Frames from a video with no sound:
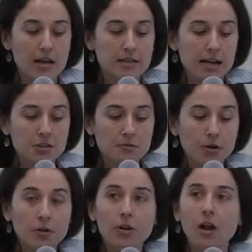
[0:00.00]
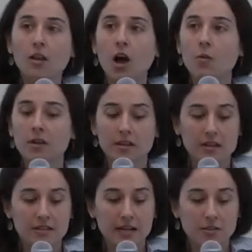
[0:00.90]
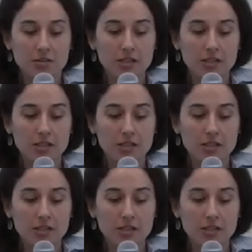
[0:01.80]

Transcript: Dr. Vogel, along with Dr.